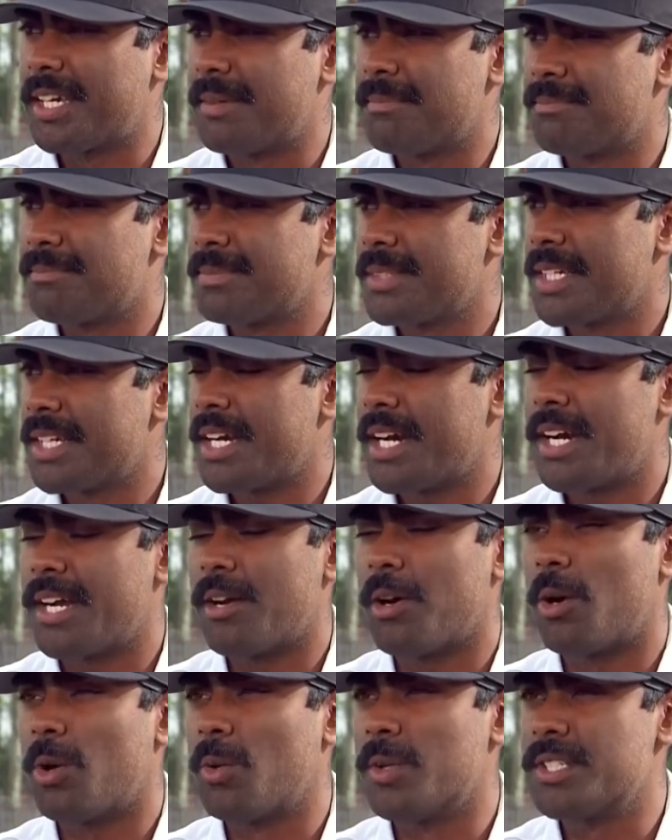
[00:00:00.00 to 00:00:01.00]
game. Kind
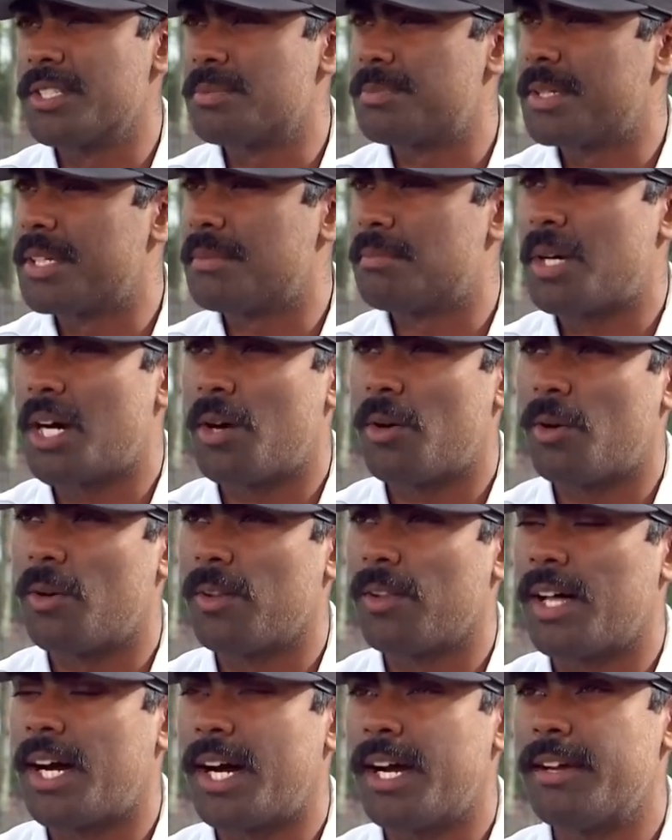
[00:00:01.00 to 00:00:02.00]
of always been my
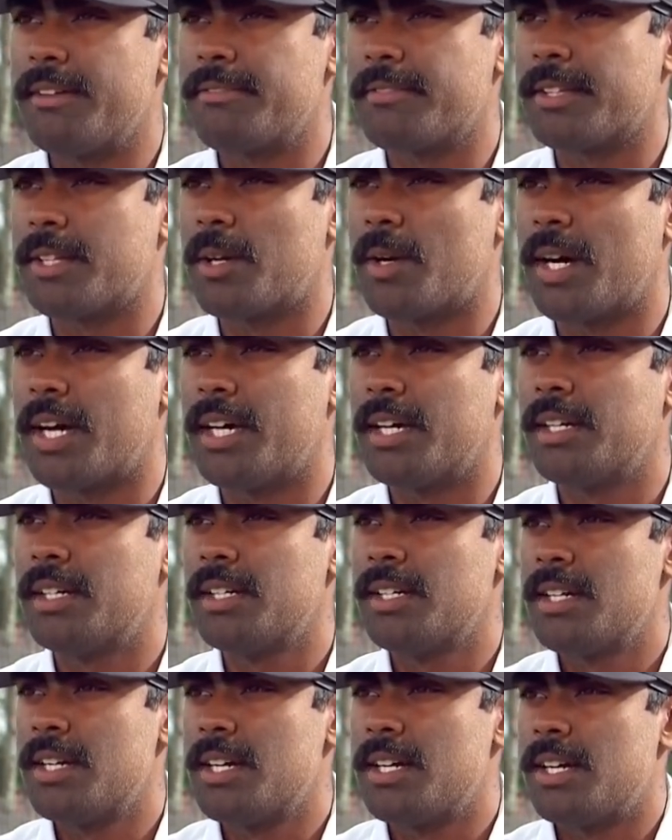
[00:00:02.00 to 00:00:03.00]
whole life. You know, I've
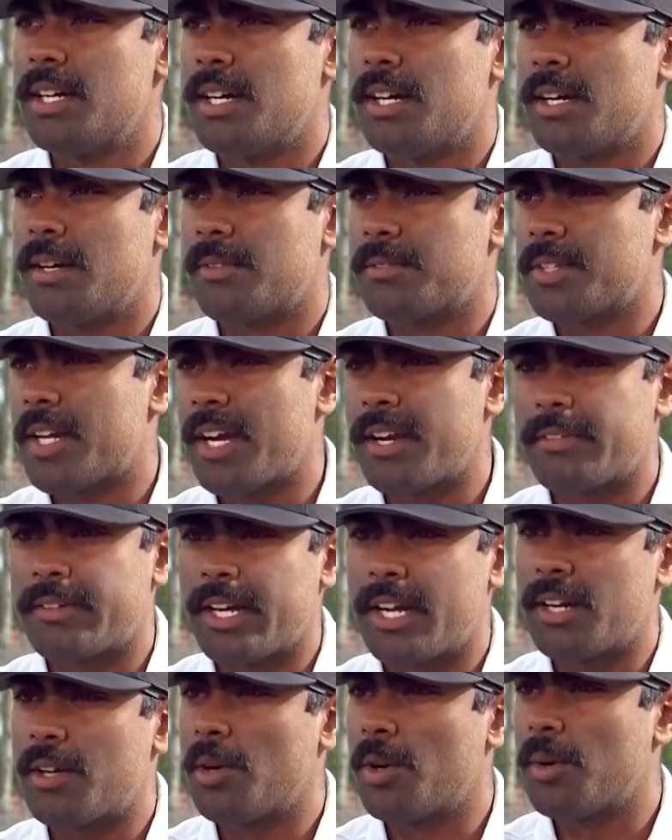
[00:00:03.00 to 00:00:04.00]
kind of
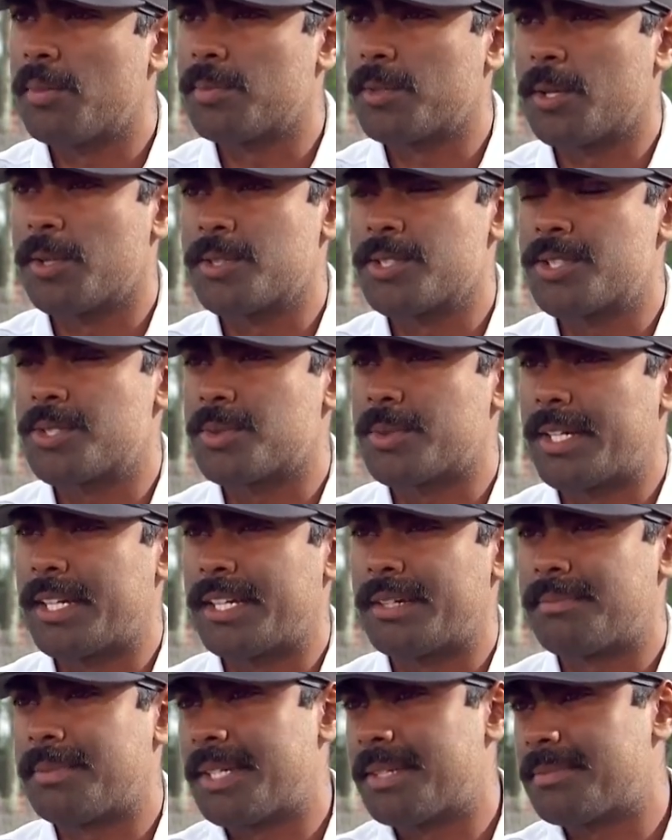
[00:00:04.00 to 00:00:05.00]
got a homegrown
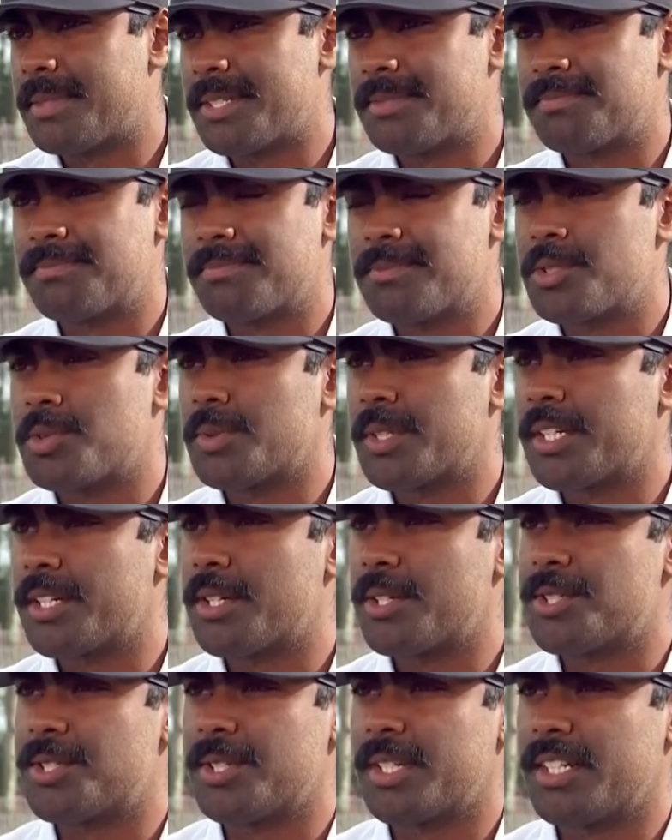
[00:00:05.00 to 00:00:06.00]
swing. Me and my swing
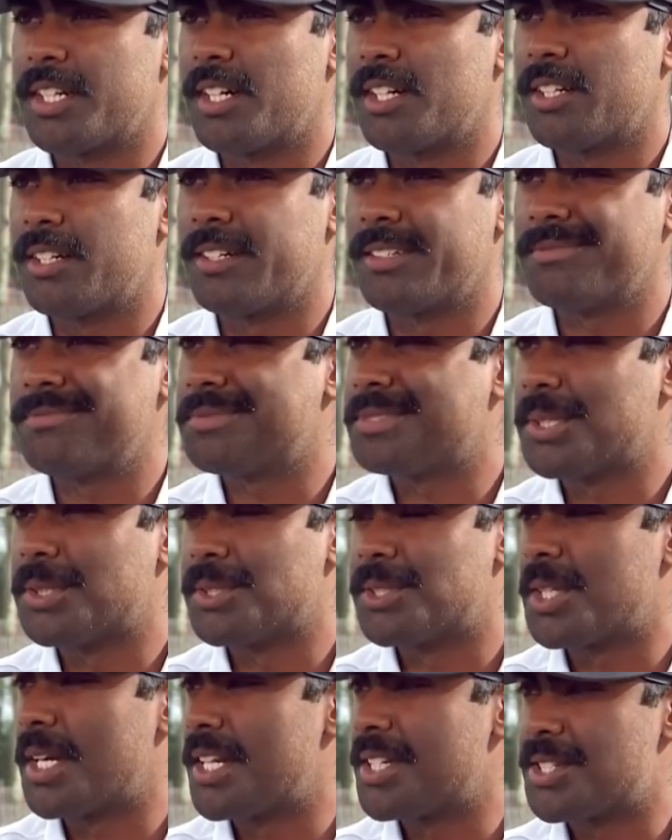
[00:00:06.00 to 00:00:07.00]
coach, Rick Hunter, don't
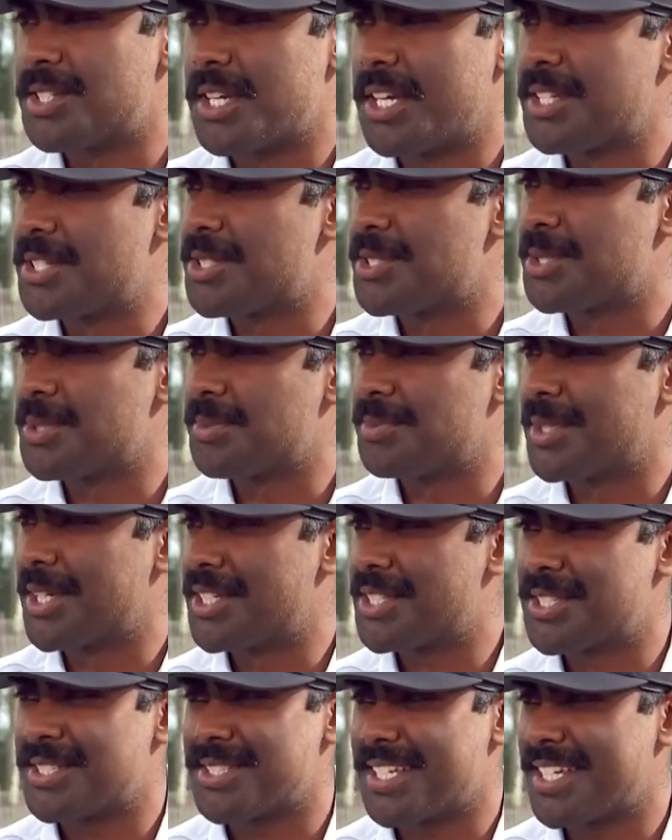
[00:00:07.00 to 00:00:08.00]
try and change it too
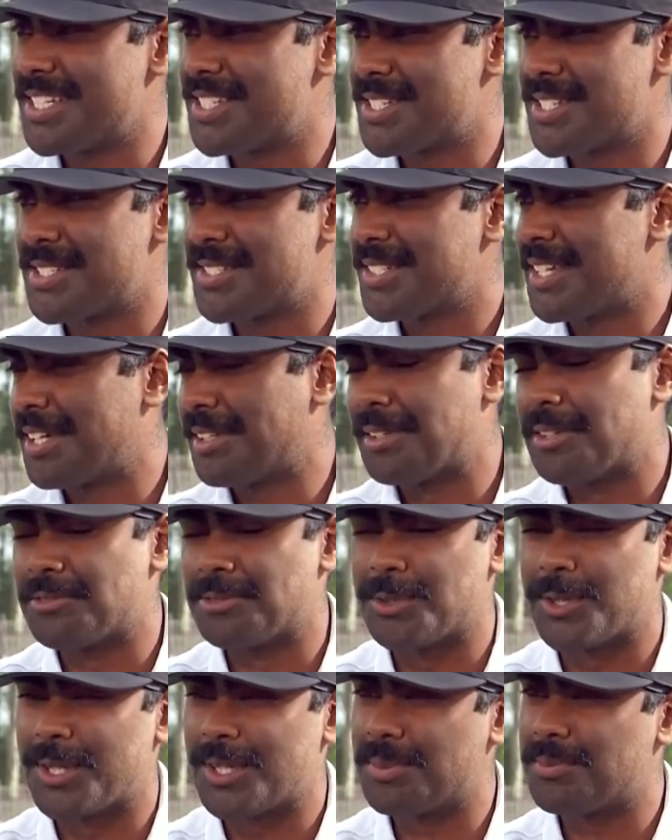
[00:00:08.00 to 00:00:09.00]
much because I love
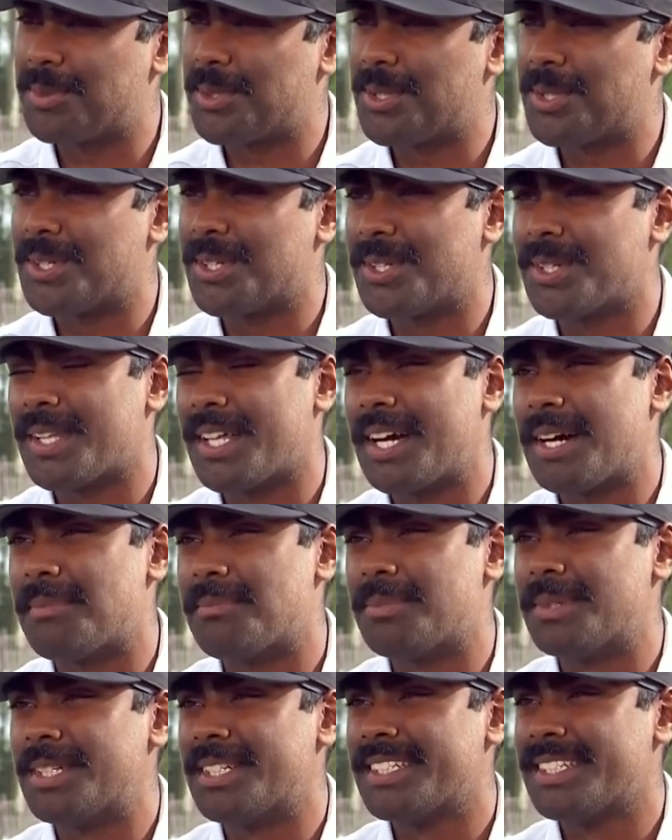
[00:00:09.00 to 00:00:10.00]
working the ball and all that.
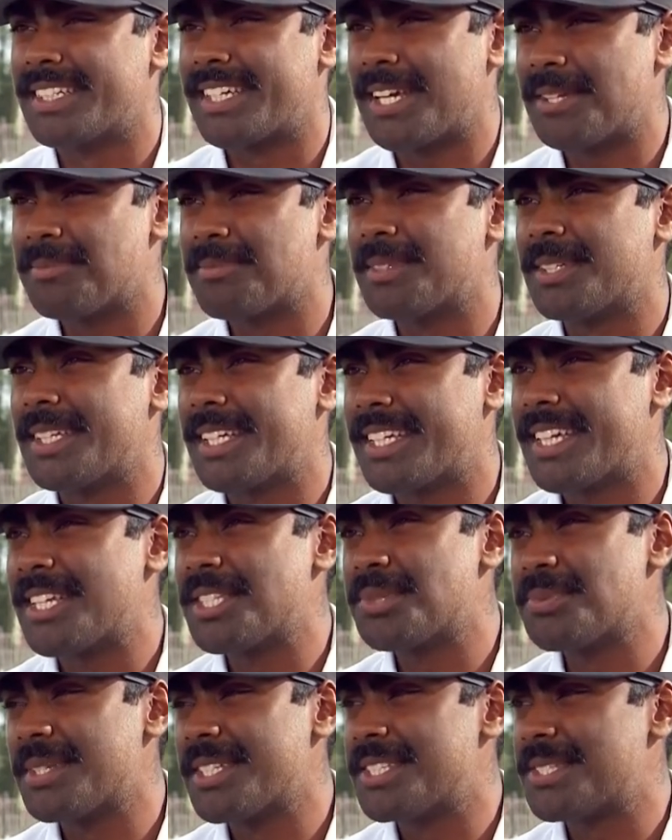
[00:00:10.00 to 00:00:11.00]
But it
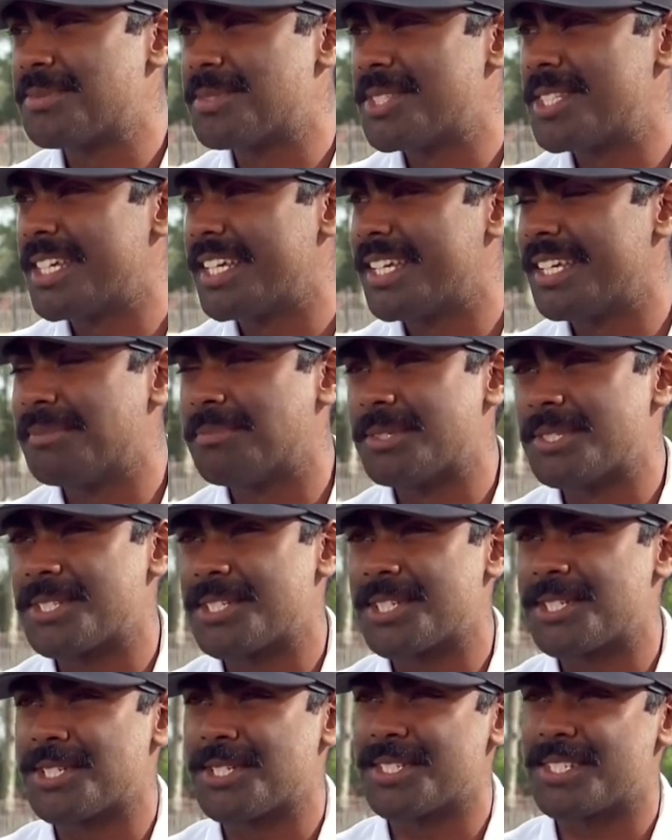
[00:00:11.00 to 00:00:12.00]
gets me in some sticky
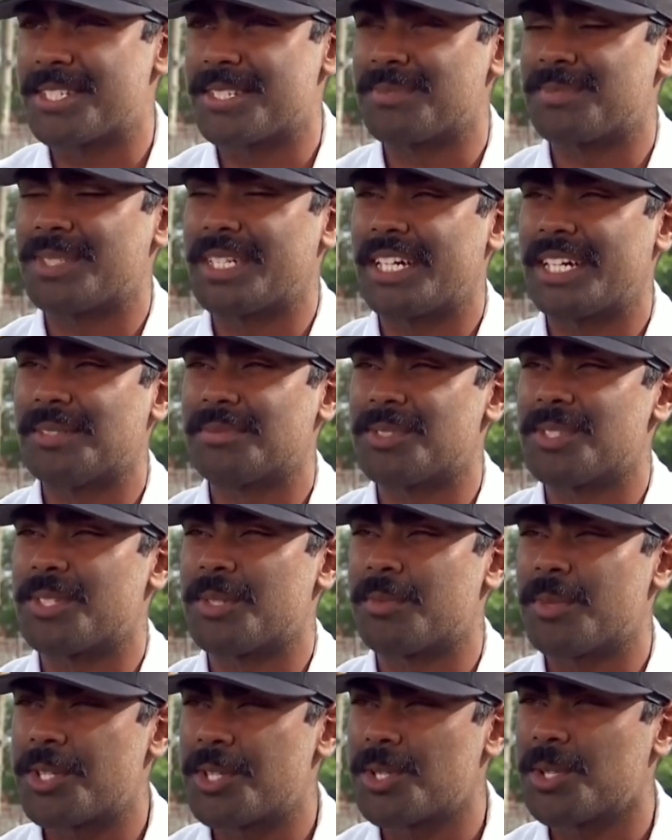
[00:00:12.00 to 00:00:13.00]
positions sometimes.
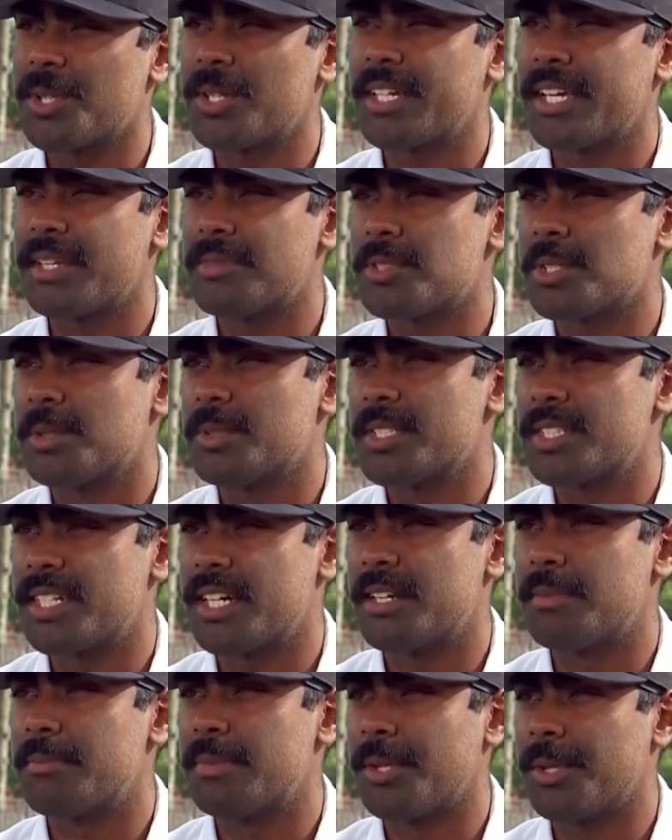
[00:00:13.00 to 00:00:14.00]
So my short game's always
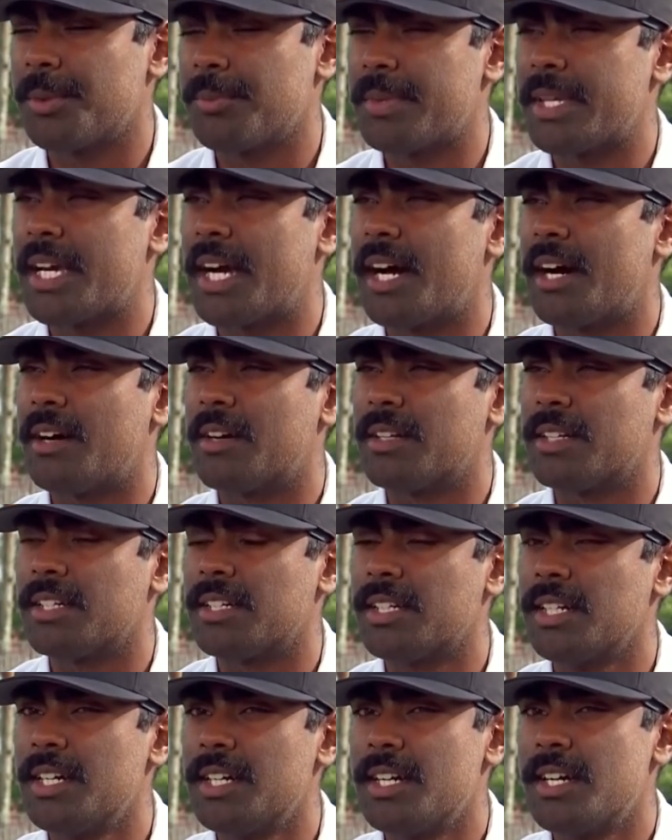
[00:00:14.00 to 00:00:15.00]
kind of build me out, and